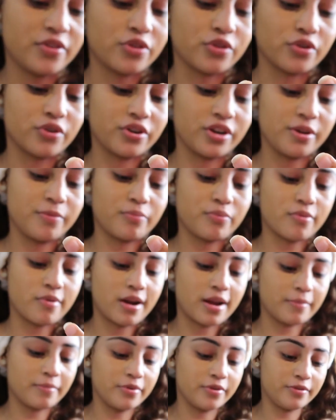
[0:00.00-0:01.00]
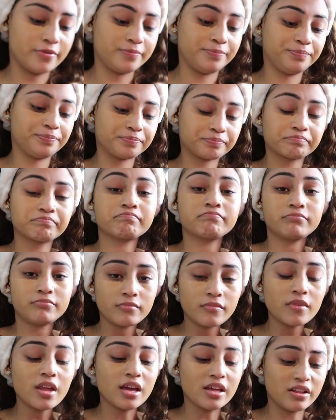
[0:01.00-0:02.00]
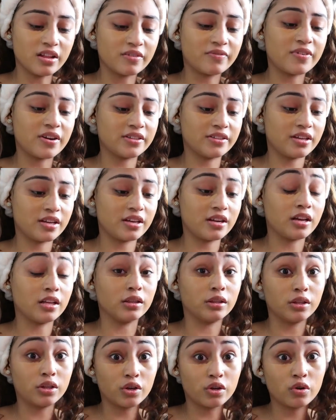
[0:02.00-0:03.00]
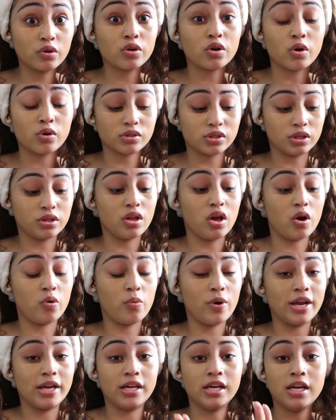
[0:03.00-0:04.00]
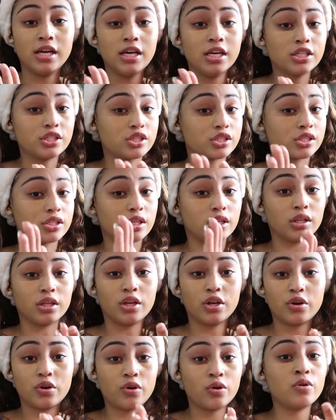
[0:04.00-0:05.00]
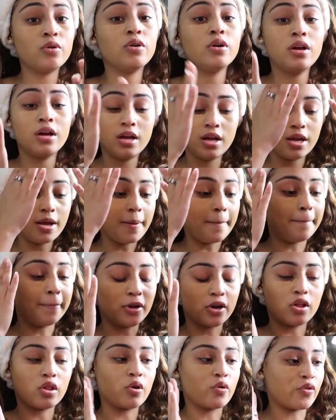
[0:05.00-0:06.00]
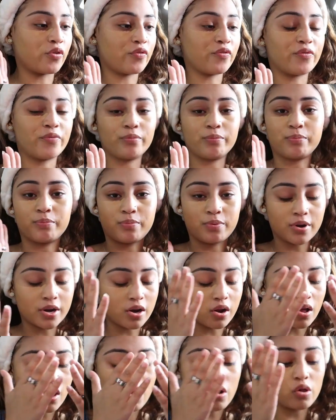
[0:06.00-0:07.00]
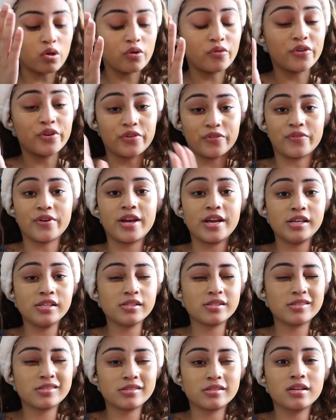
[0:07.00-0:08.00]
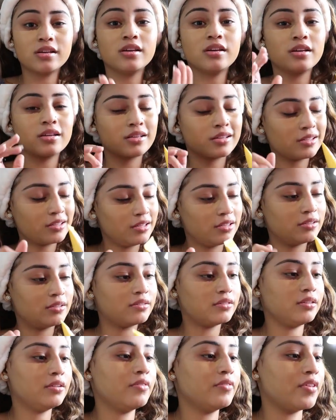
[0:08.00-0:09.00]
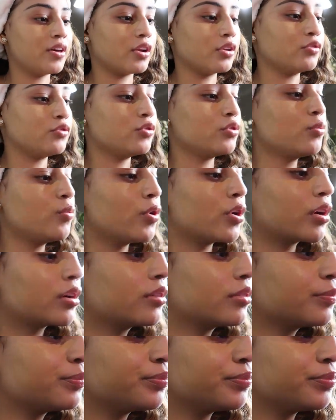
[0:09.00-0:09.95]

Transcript: 30 primer. And I find that a little goes a long way. Just a little, put it all over your face, that'll do the work.